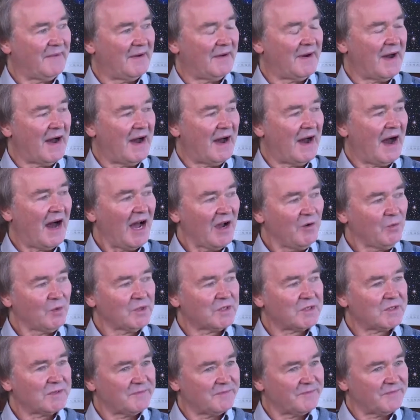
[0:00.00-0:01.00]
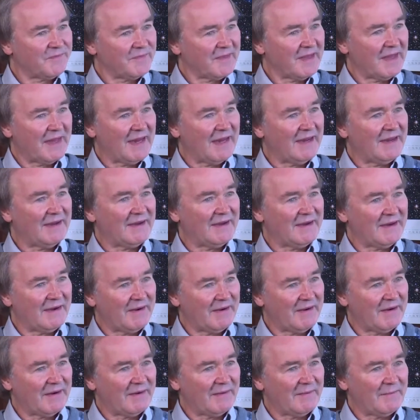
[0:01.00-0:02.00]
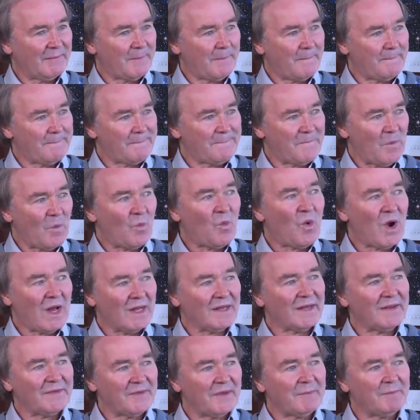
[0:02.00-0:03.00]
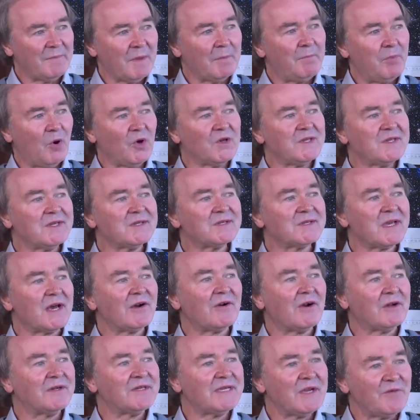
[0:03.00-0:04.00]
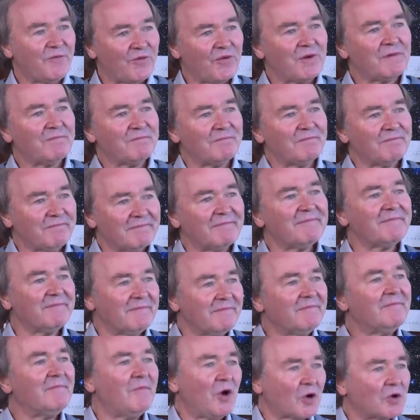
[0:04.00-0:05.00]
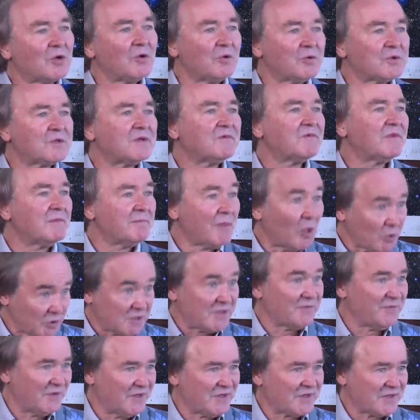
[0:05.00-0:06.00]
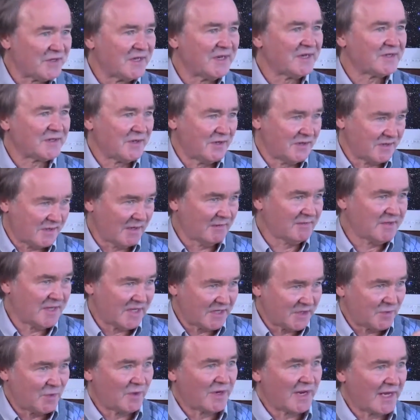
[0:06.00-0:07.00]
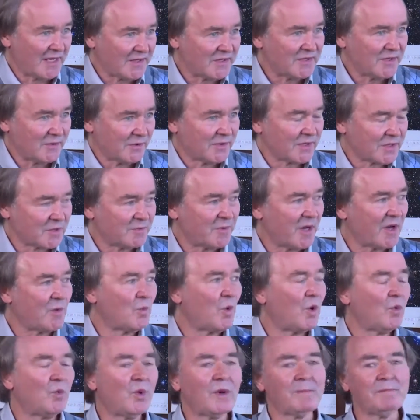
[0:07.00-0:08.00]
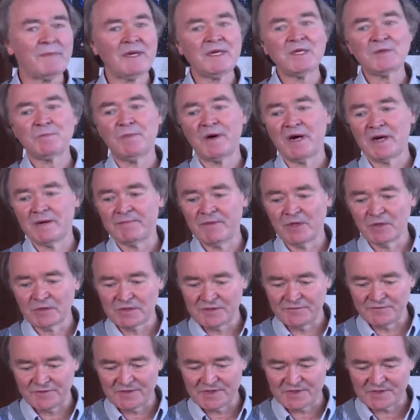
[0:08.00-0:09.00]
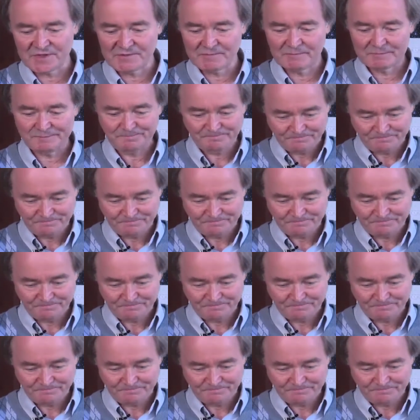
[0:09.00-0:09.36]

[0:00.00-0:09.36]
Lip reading: for different universes, could you clarify what that means? Well, the point is there are different models of the multiverse here. So in some sense, one has to explain what one means by a multiverse.